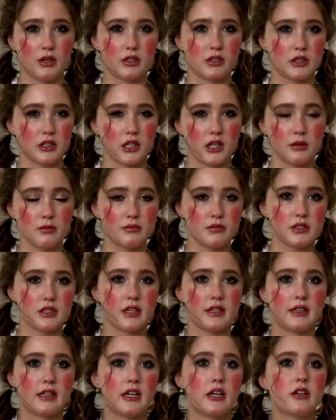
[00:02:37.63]
clumps
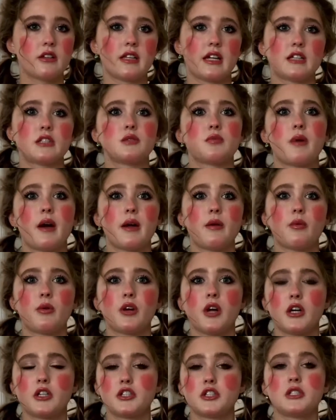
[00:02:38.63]
in there. That's why we're
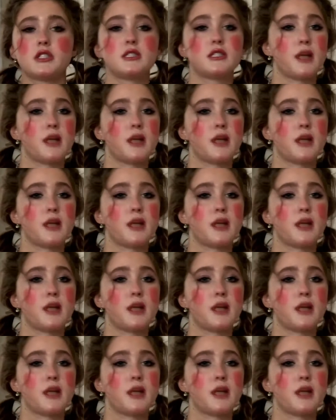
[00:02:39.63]
not just